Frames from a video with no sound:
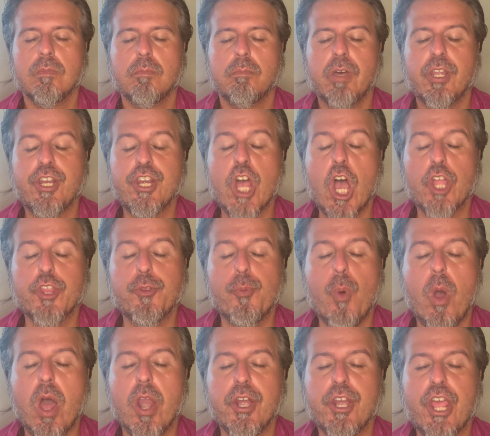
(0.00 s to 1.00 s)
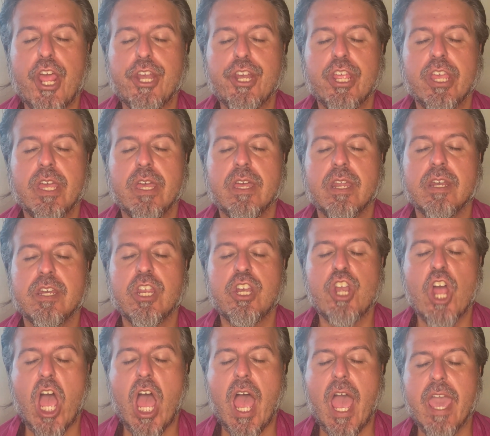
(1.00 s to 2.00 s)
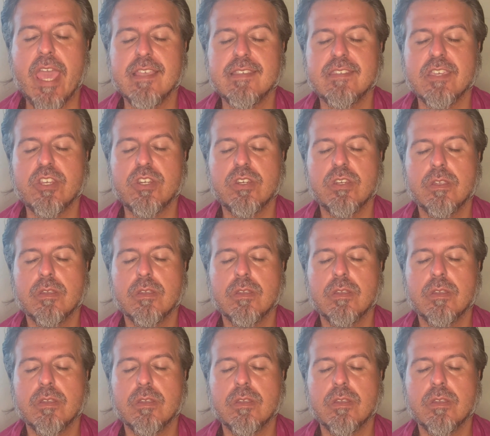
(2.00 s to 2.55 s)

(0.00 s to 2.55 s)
but not one that denies it,